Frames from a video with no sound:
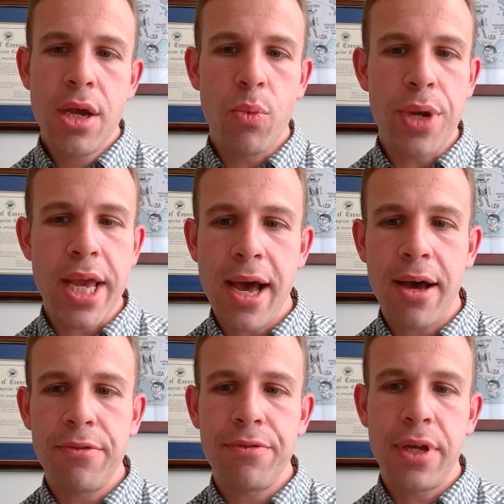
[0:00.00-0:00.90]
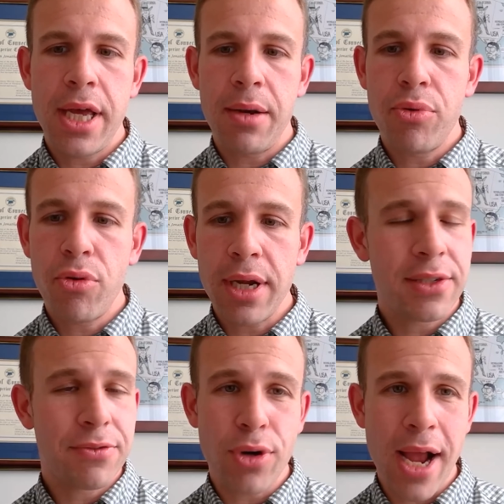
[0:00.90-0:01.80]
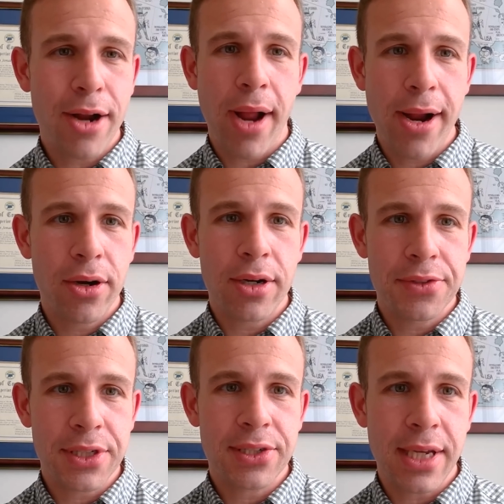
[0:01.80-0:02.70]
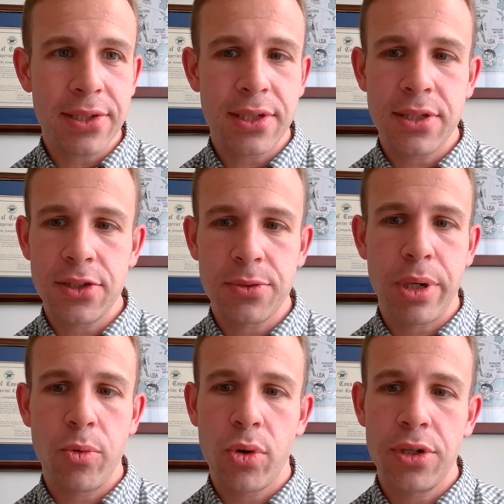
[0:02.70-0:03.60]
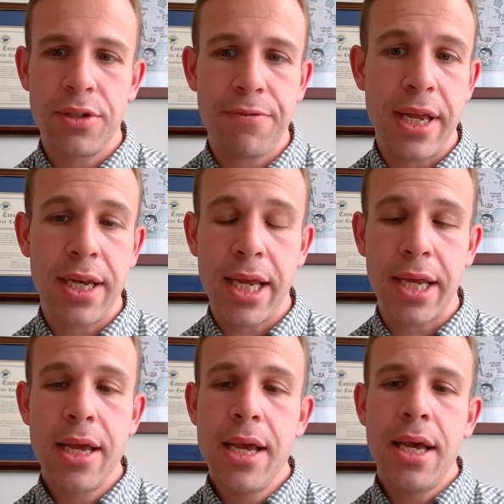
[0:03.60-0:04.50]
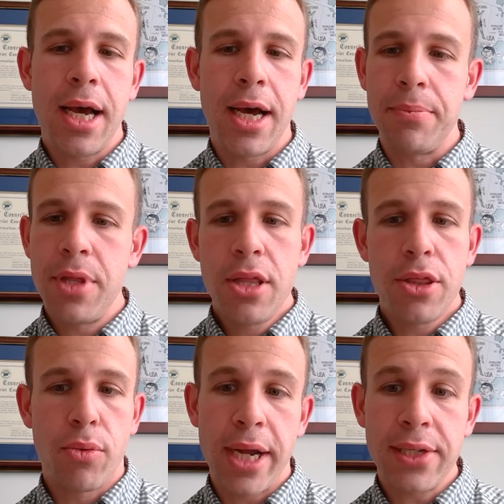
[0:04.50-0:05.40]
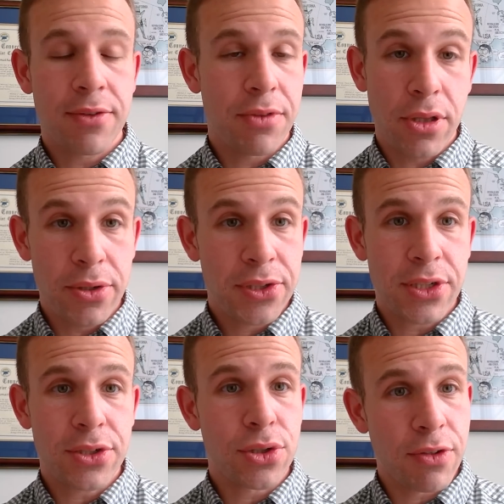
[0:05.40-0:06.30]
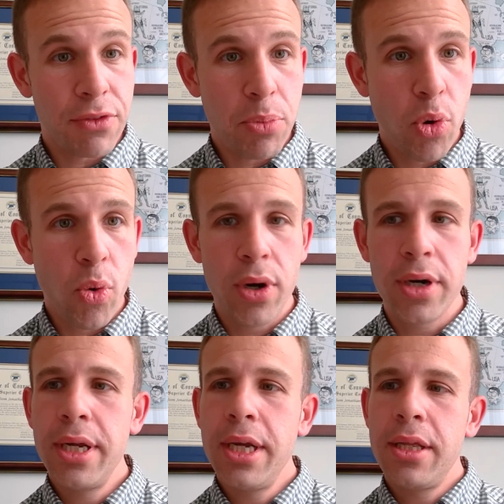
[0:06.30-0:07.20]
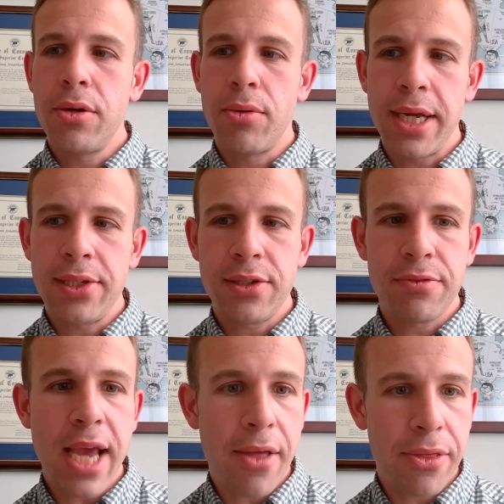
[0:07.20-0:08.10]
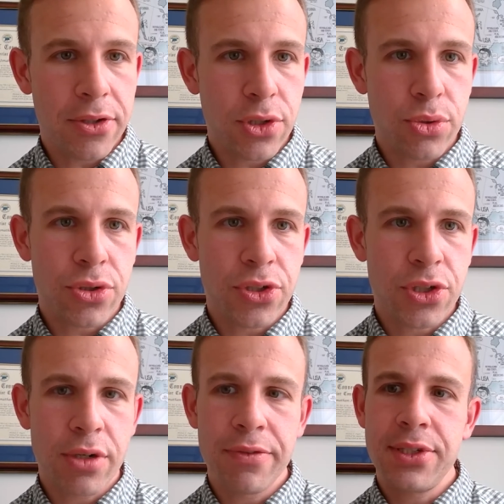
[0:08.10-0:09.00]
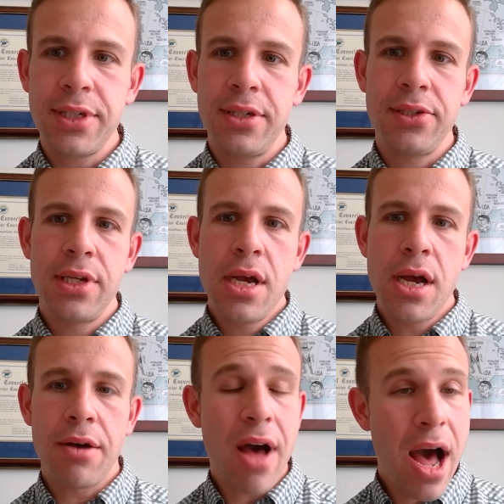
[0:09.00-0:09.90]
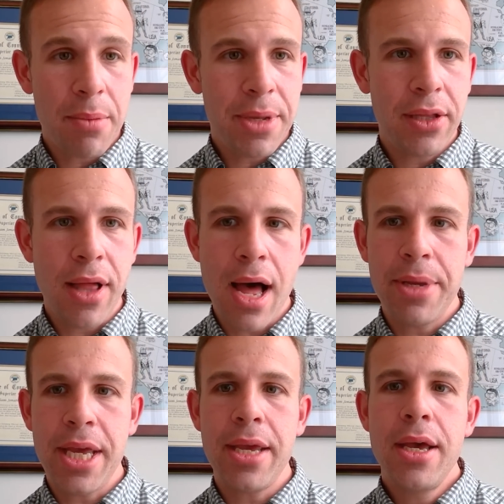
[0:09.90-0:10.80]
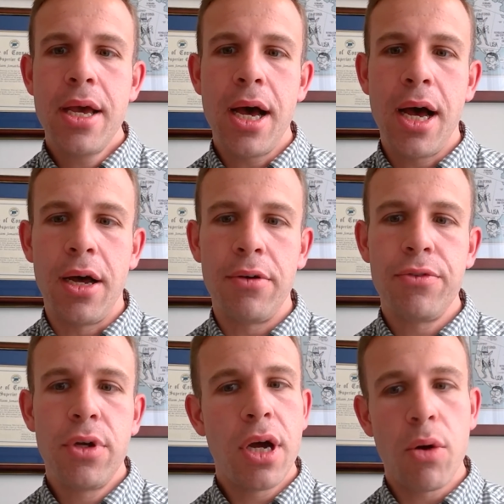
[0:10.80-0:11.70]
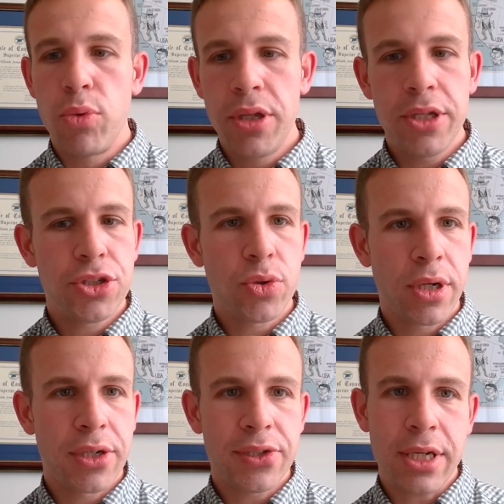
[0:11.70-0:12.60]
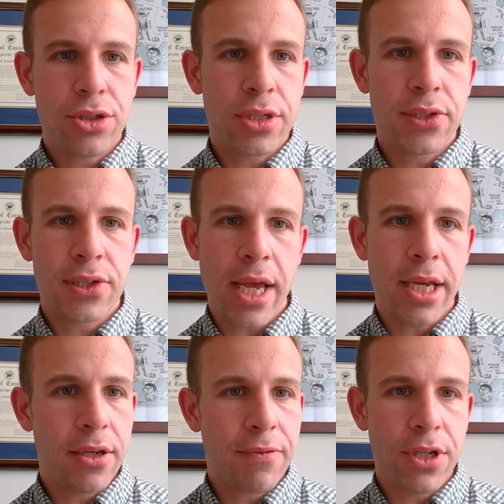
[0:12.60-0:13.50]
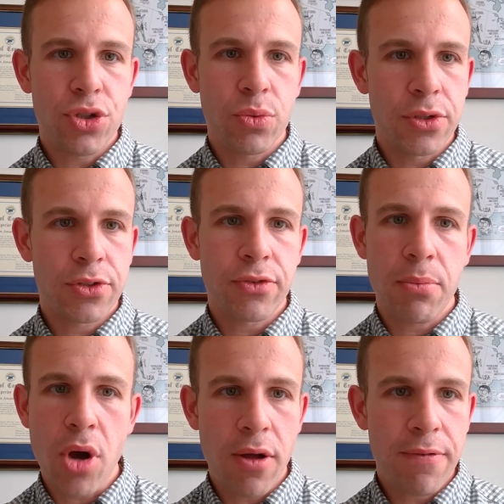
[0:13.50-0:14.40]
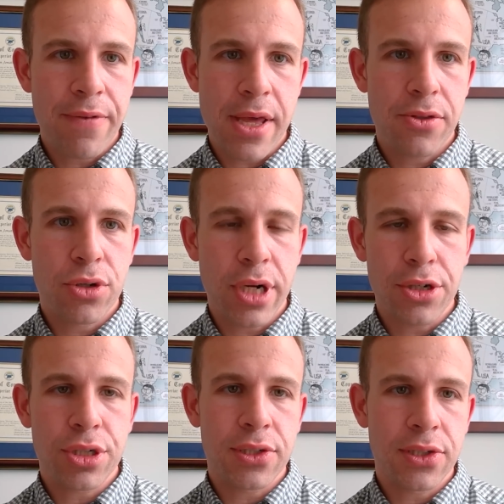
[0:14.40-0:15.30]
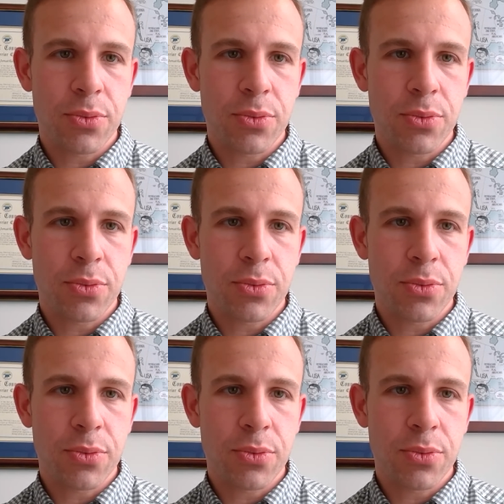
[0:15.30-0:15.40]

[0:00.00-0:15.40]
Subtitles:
We have an impressive track record of success at the Supreme Court defending the rights of the Little Sisters of the Poor, the rights of Catholic Social Services, of Hobby Lobby, of religious organizations and individuals from all faith traditions.